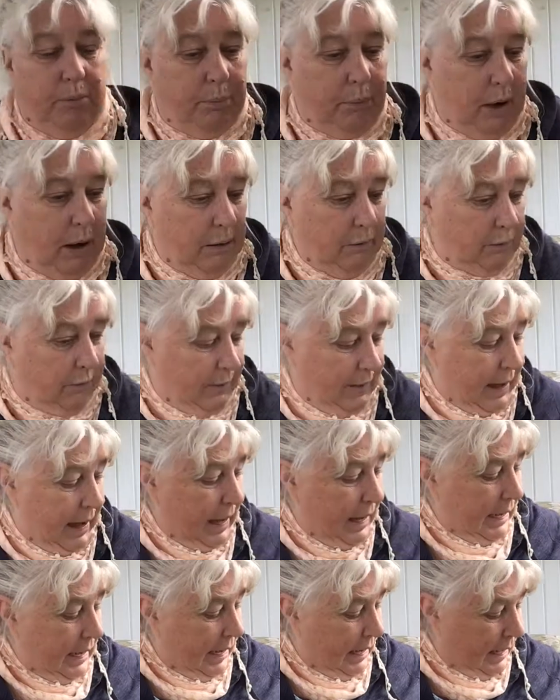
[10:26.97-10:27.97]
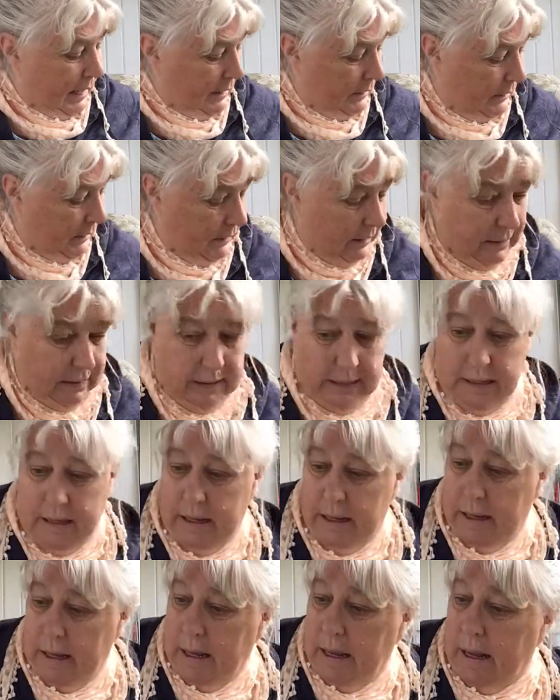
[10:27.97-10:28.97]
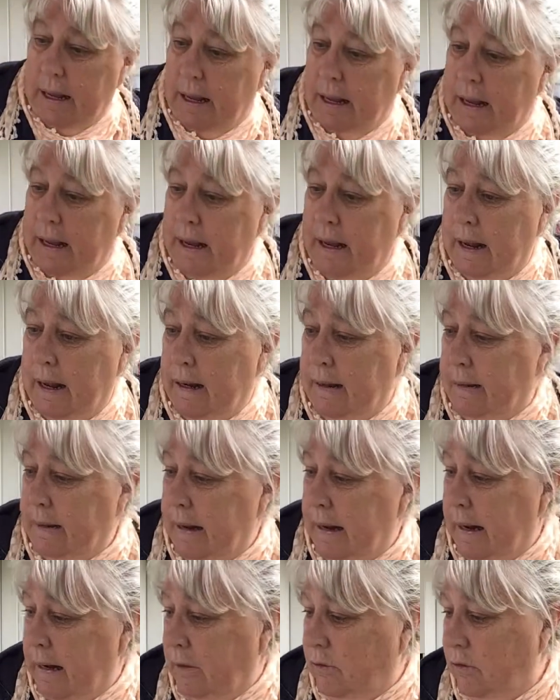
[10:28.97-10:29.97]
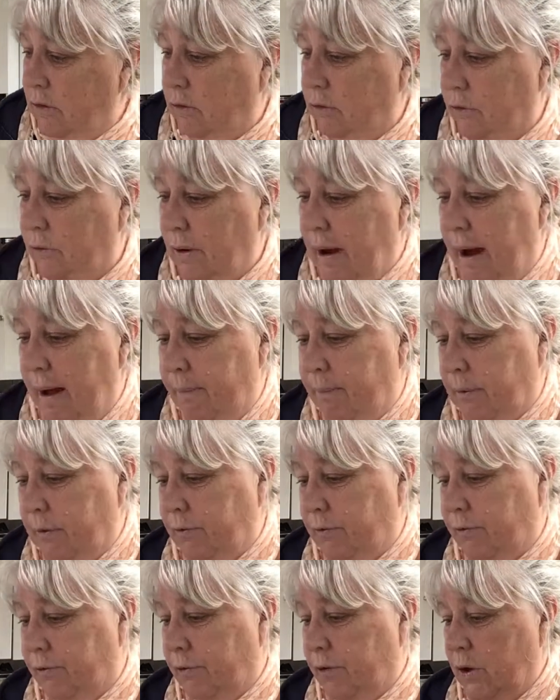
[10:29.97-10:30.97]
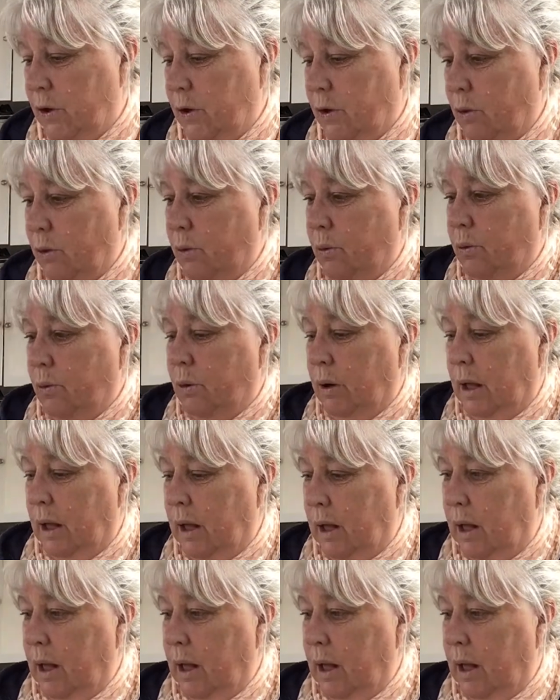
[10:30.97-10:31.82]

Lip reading: price that at. And then I just grabbed a few